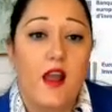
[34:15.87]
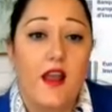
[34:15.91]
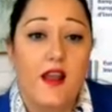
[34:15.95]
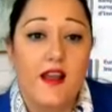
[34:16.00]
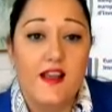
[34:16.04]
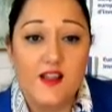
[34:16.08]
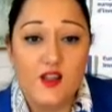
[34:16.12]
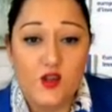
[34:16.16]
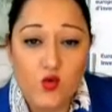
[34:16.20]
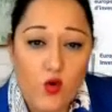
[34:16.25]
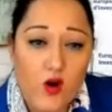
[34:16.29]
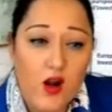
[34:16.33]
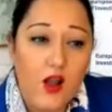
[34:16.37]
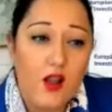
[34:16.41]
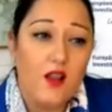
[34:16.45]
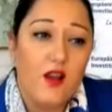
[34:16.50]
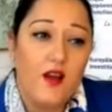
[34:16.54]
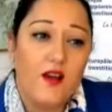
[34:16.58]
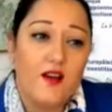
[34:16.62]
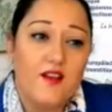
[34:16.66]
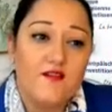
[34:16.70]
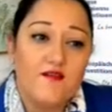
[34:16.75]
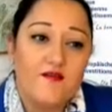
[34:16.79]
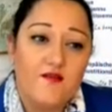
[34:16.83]
as well,
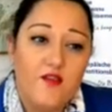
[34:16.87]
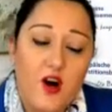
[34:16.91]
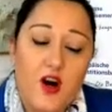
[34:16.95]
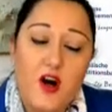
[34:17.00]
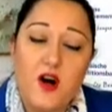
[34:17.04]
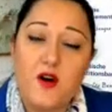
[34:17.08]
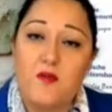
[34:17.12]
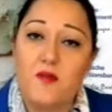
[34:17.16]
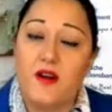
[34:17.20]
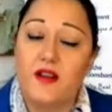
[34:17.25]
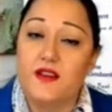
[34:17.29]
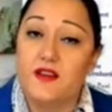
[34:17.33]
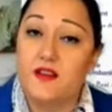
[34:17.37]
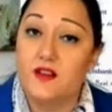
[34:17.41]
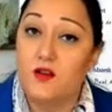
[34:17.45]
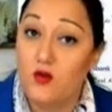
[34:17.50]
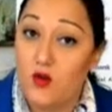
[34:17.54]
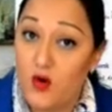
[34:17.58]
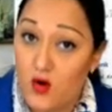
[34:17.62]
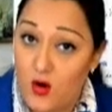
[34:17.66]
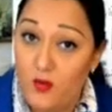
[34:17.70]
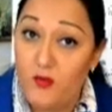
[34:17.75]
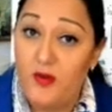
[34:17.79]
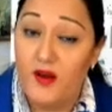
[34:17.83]
environmental
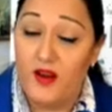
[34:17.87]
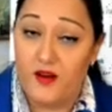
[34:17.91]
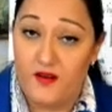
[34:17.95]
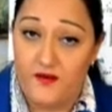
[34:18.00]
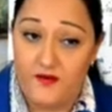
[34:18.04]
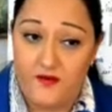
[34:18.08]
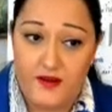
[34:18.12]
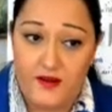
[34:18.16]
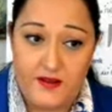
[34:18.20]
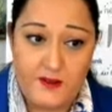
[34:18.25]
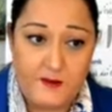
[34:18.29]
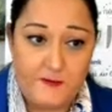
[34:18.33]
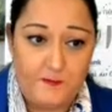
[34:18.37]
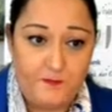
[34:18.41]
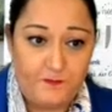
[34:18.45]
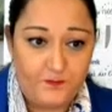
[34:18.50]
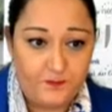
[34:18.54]
co-benefits.